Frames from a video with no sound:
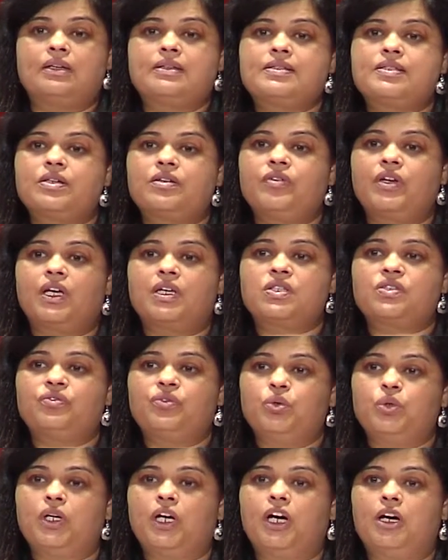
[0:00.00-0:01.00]
serving as
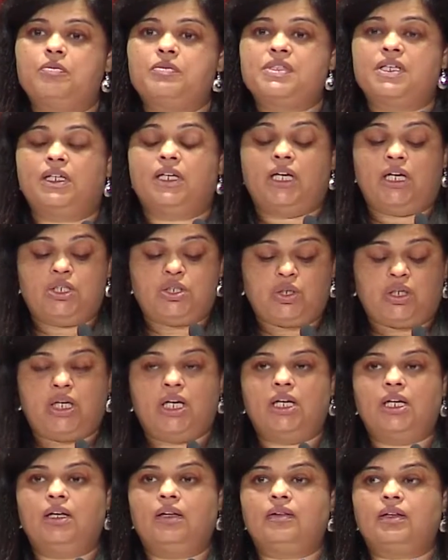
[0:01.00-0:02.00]
food hubs and
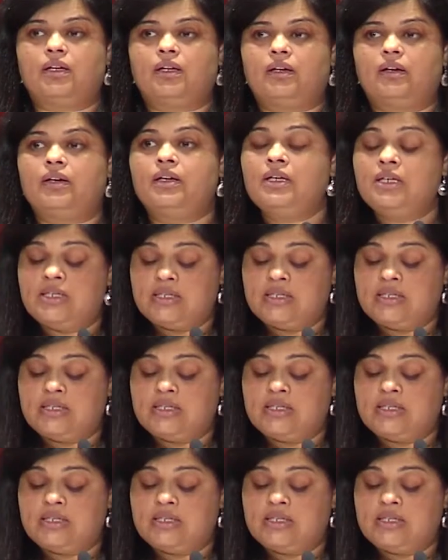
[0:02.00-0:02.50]
educating their